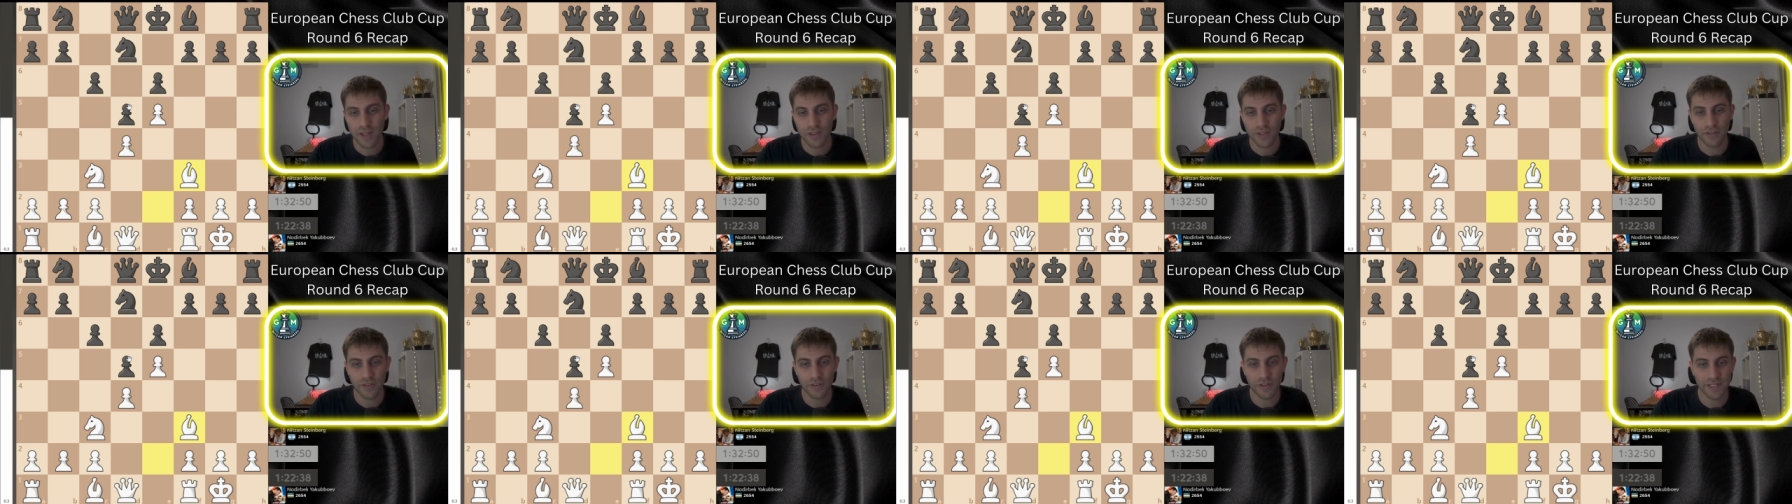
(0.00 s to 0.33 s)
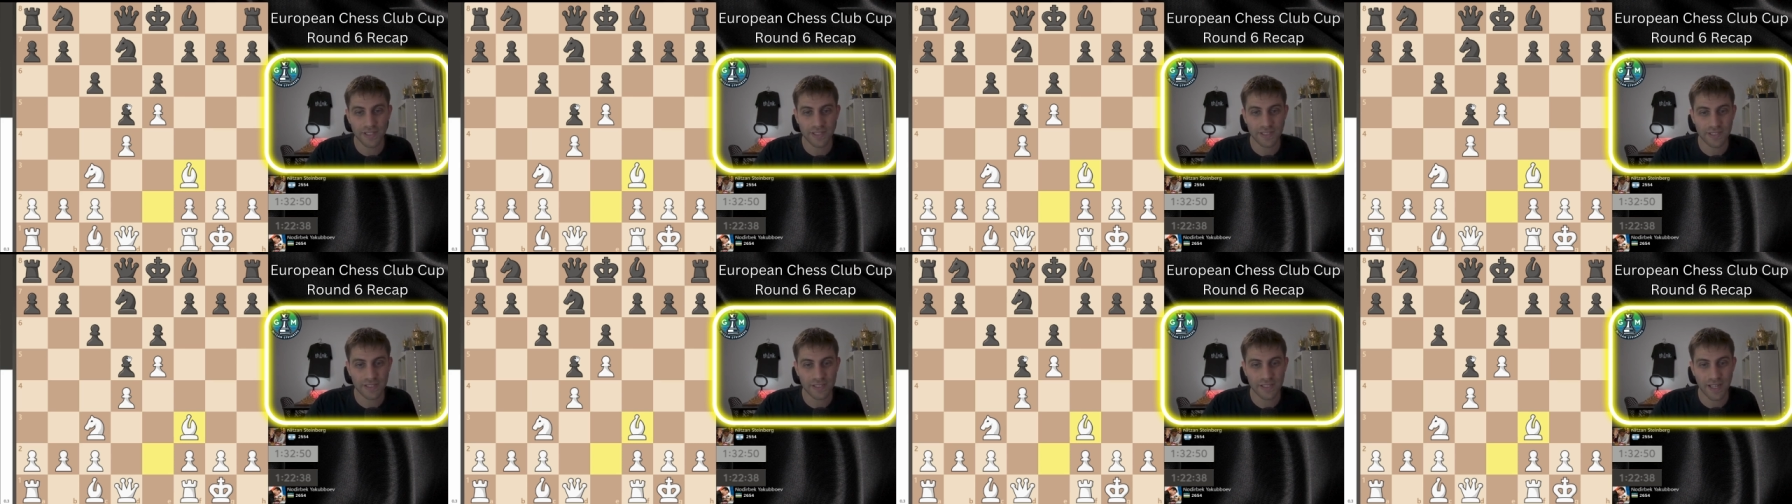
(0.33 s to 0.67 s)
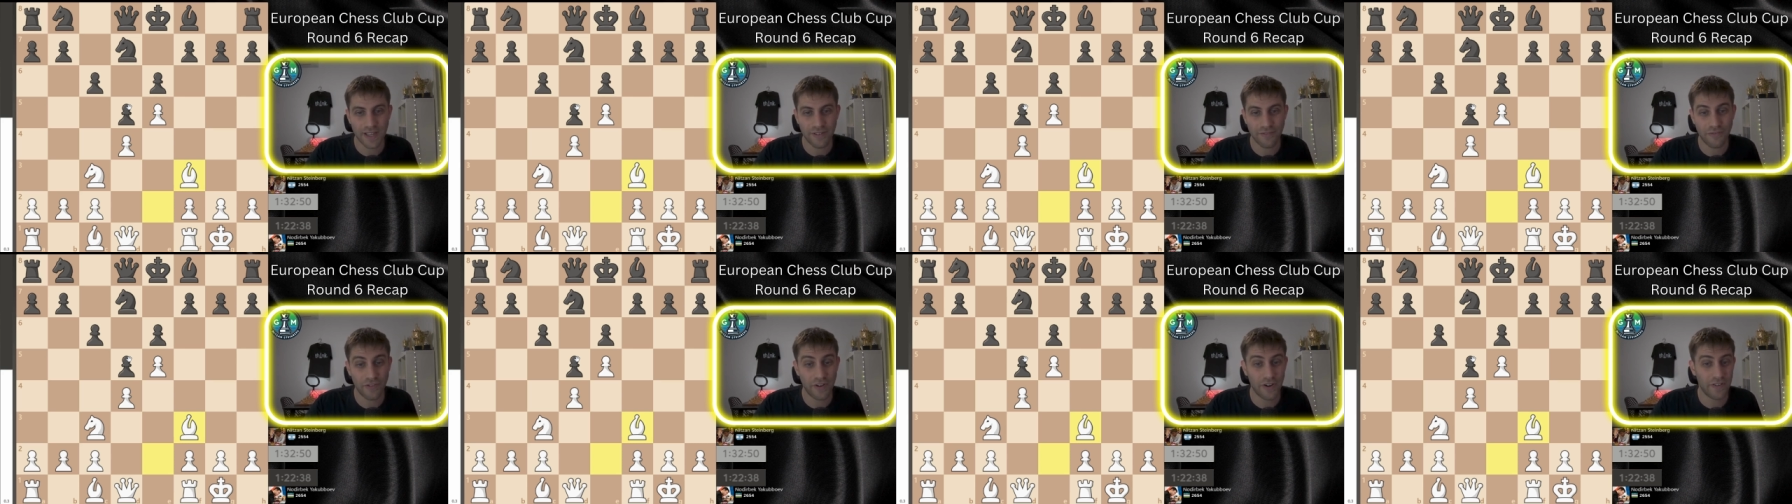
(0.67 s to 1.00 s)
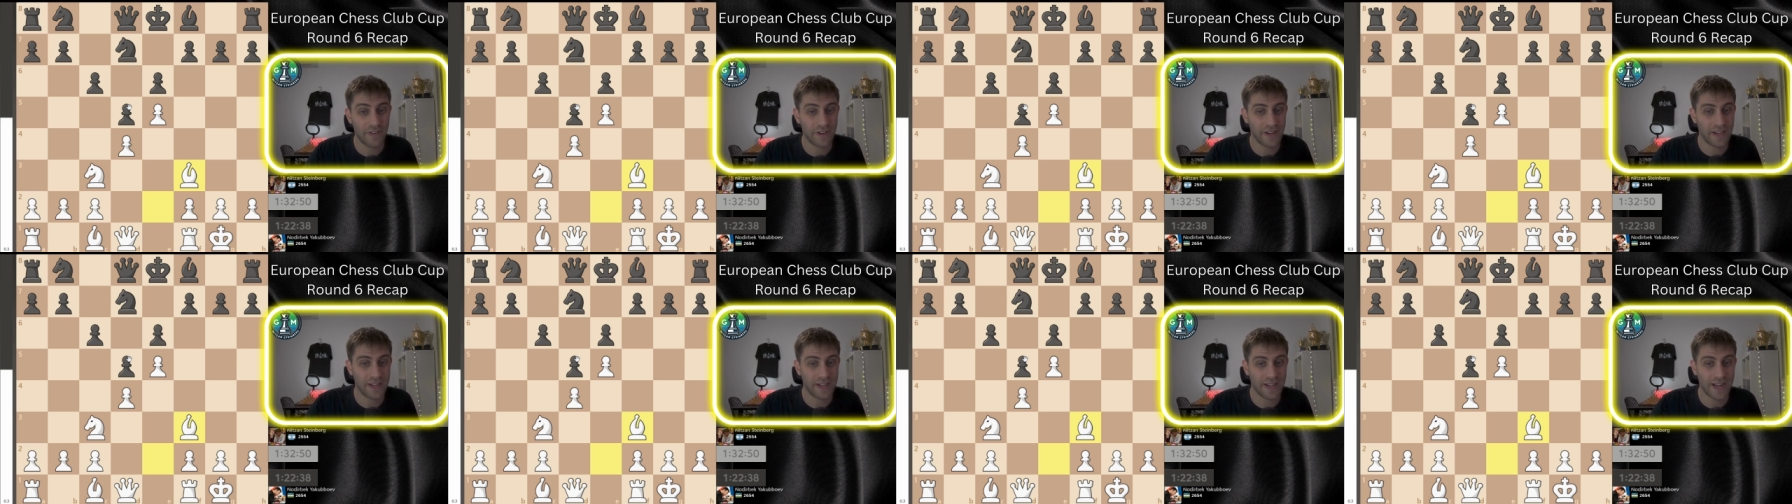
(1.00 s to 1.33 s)
There is a
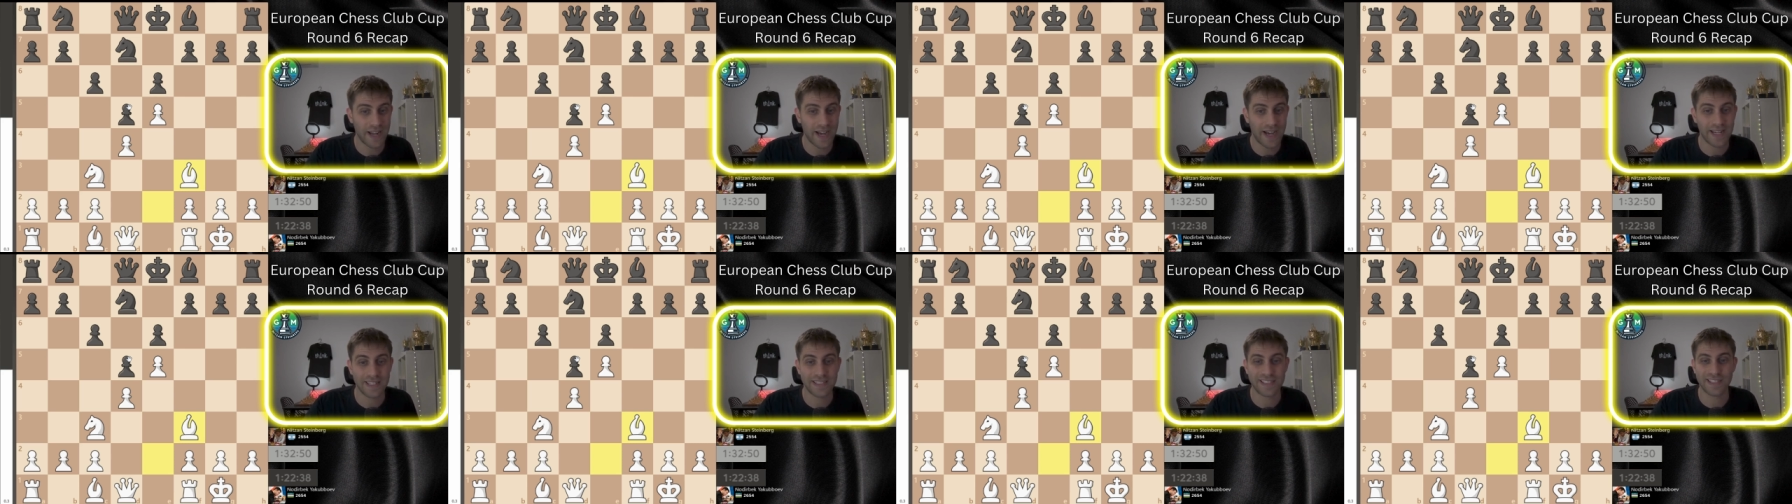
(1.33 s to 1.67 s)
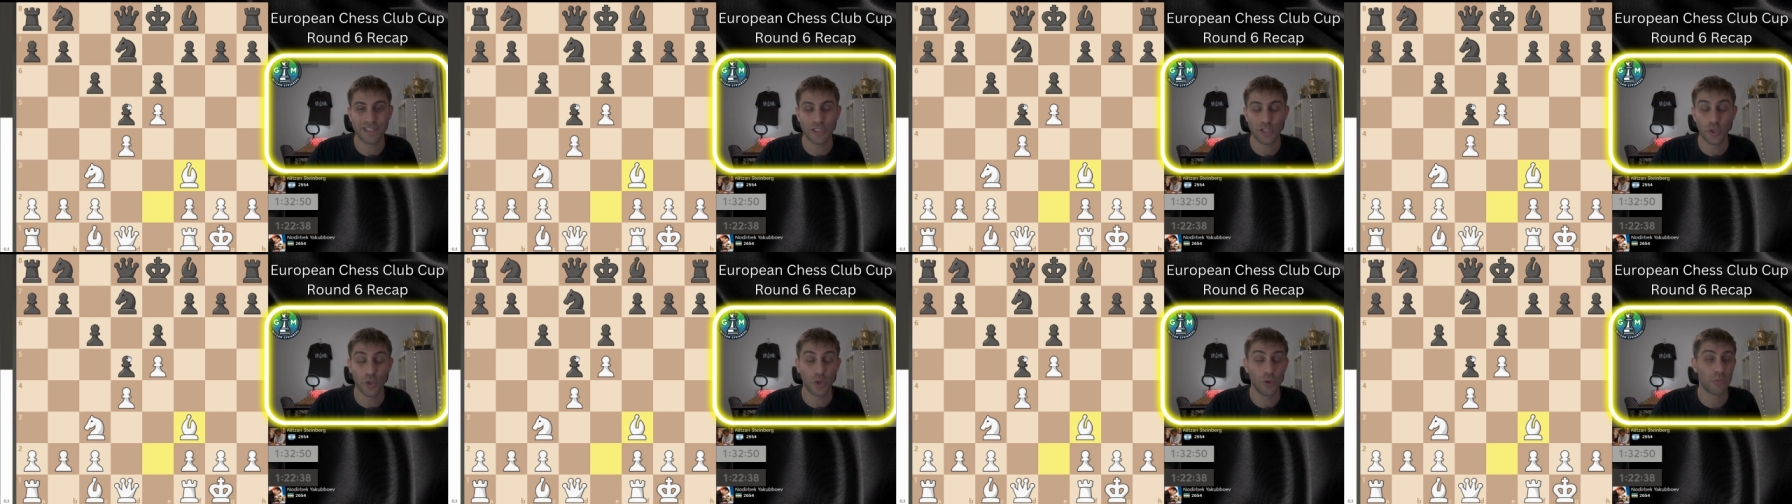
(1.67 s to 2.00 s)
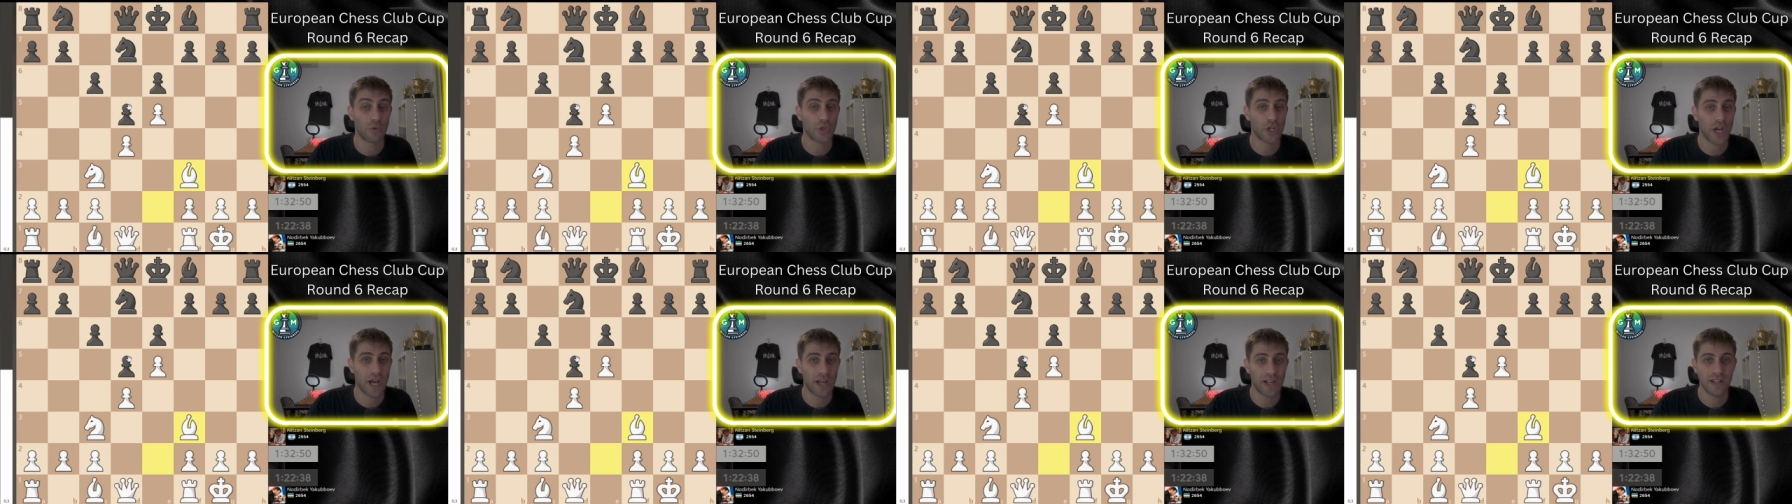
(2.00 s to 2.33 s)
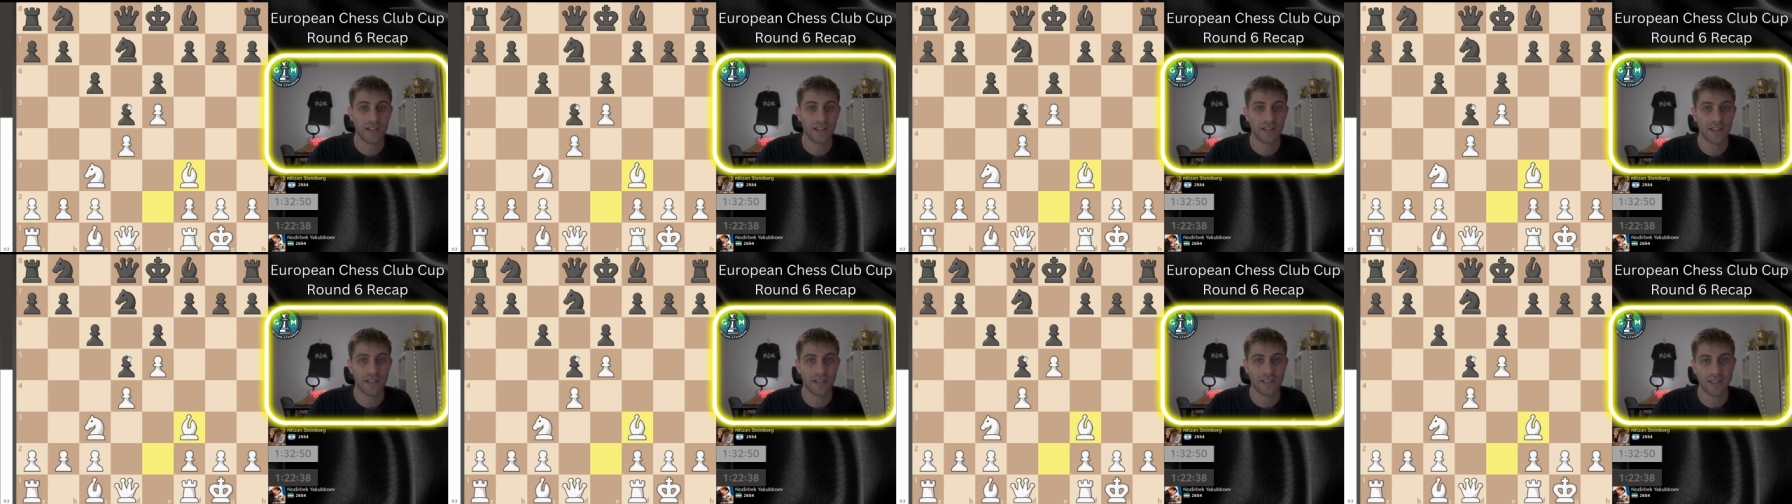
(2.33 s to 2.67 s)
very nice YouTube
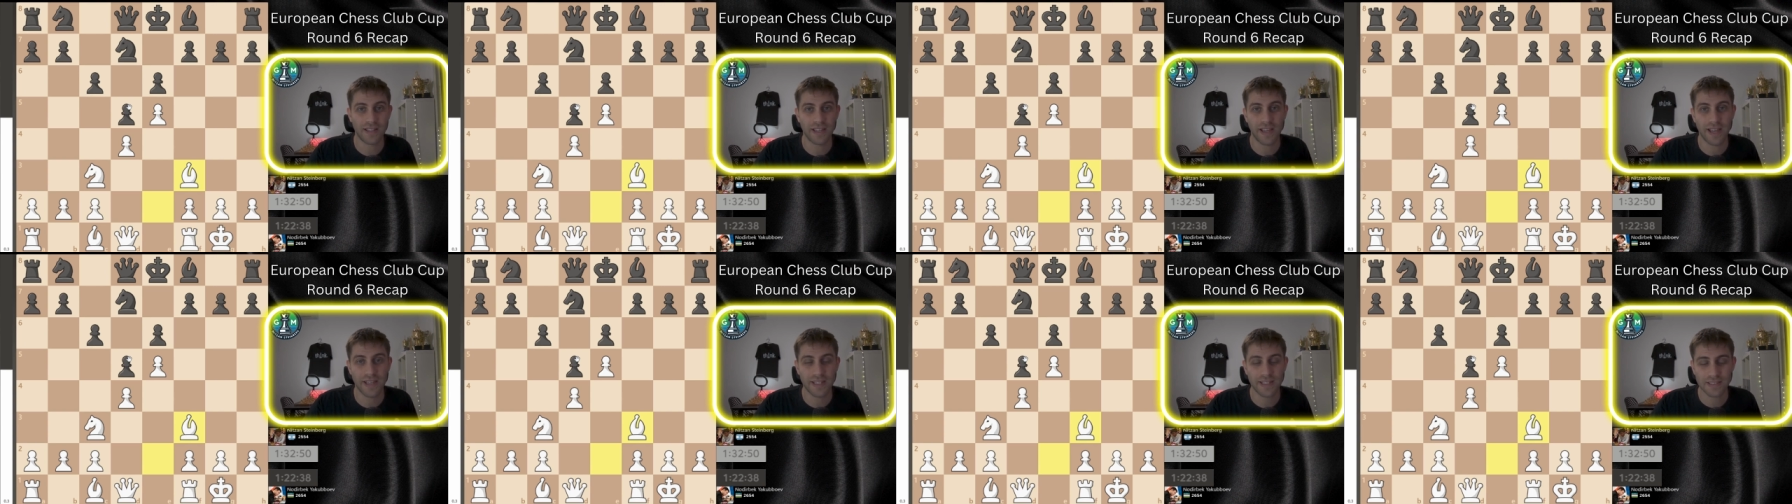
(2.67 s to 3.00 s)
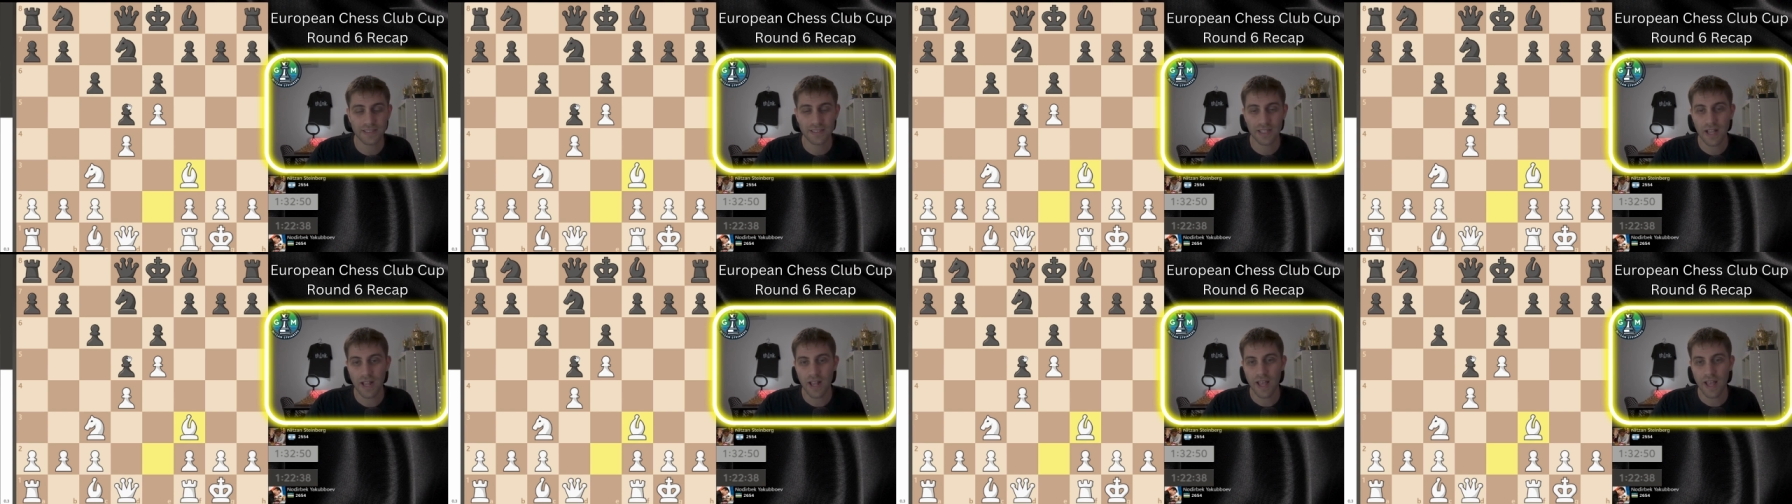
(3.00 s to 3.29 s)
channel that he has,